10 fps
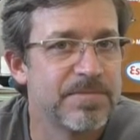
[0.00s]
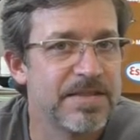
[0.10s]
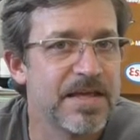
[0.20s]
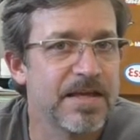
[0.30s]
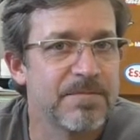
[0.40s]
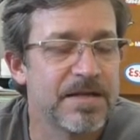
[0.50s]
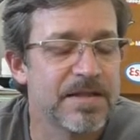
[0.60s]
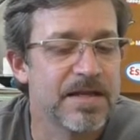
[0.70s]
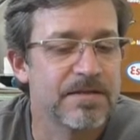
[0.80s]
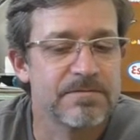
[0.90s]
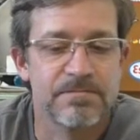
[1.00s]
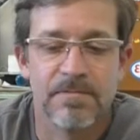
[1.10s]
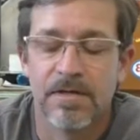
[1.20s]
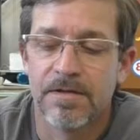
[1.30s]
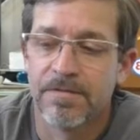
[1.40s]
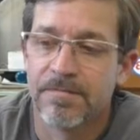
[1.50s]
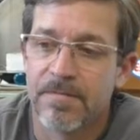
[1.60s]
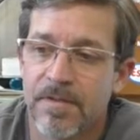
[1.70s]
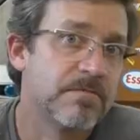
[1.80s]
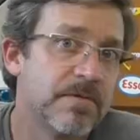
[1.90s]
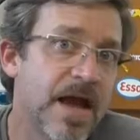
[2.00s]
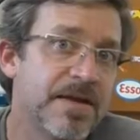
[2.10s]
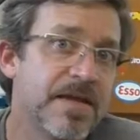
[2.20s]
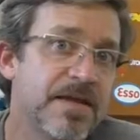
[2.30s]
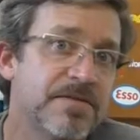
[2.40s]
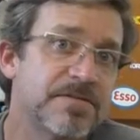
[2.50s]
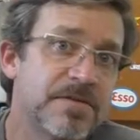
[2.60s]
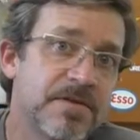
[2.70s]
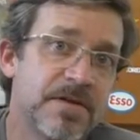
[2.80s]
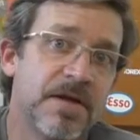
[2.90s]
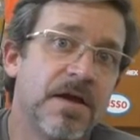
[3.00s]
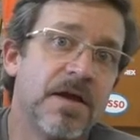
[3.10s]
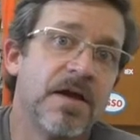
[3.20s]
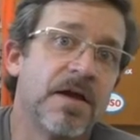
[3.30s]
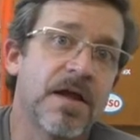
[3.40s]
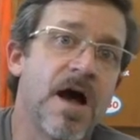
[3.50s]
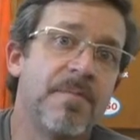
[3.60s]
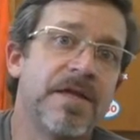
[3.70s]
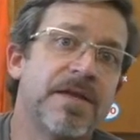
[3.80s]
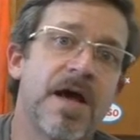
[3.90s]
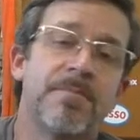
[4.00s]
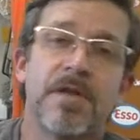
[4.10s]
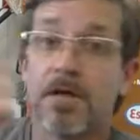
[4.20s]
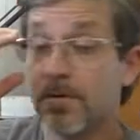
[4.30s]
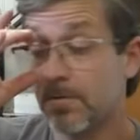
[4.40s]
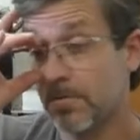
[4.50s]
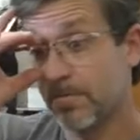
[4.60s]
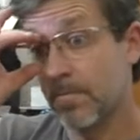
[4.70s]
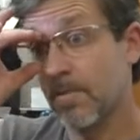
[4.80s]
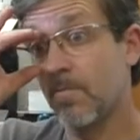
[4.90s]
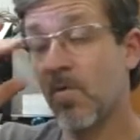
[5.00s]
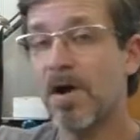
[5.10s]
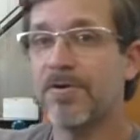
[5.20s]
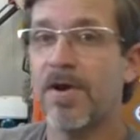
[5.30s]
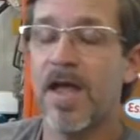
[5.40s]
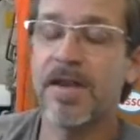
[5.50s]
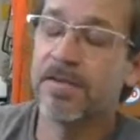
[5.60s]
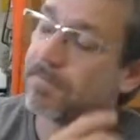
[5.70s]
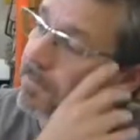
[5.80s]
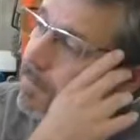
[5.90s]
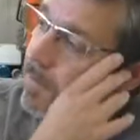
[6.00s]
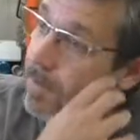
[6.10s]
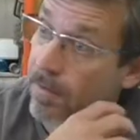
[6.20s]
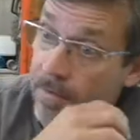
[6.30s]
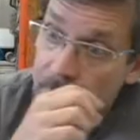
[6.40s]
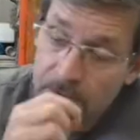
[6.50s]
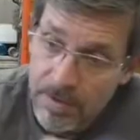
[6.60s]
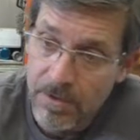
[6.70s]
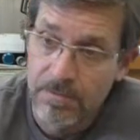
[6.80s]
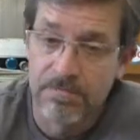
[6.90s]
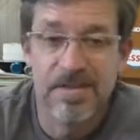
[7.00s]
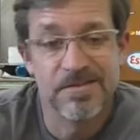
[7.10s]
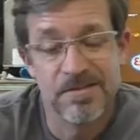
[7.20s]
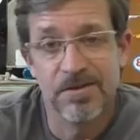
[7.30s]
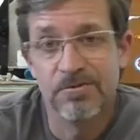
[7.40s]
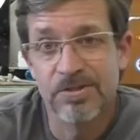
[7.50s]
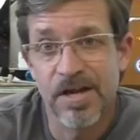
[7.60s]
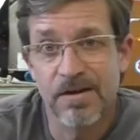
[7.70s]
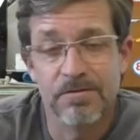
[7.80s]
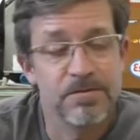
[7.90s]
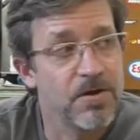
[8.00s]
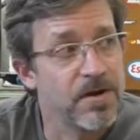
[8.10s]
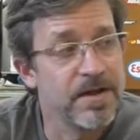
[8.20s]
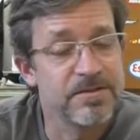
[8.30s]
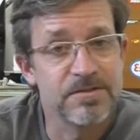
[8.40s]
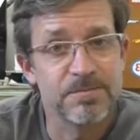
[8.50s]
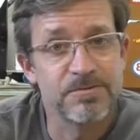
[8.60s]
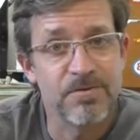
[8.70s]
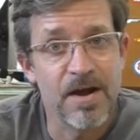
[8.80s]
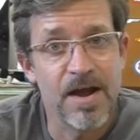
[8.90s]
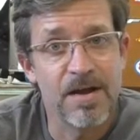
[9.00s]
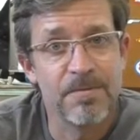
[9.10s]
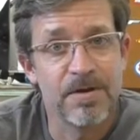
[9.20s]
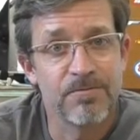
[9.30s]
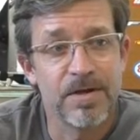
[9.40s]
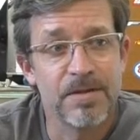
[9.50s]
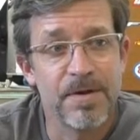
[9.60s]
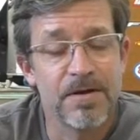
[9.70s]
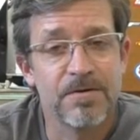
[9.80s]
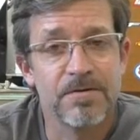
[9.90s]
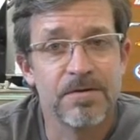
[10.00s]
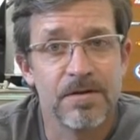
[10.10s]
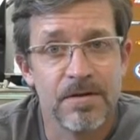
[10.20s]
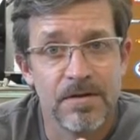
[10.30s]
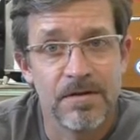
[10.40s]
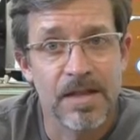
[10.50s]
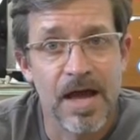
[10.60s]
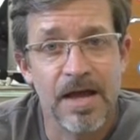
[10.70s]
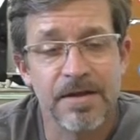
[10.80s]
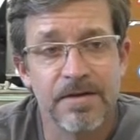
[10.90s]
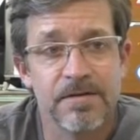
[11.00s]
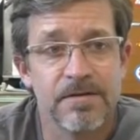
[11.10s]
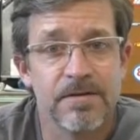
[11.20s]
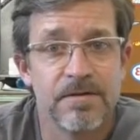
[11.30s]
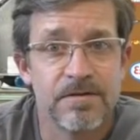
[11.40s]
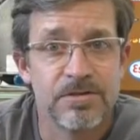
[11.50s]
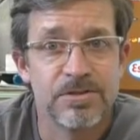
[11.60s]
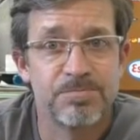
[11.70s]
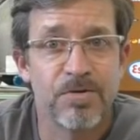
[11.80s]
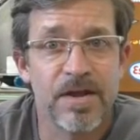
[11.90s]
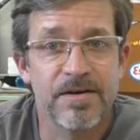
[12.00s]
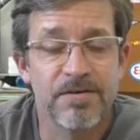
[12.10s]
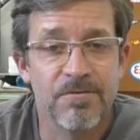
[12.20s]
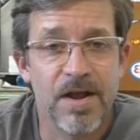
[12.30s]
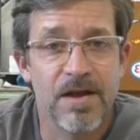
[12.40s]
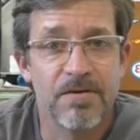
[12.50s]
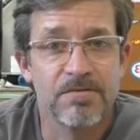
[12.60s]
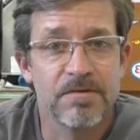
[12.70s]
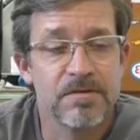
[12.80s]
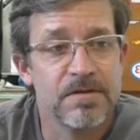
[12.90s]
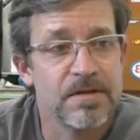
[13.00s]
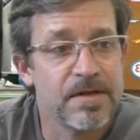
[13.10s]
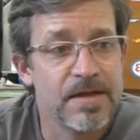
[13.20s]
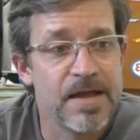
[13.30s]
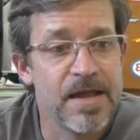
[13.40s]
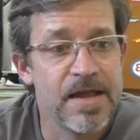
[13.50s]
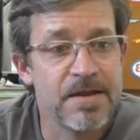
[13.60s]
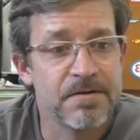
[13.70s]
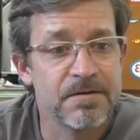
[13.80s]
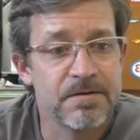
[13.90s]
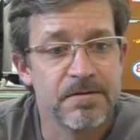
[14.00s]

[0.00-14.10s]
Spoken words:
Be thinking about that. Ideas. Comment down below, and while you're at it, this is a new channel. Go ahead and subscribe and ring the bell. Like, spread it around, and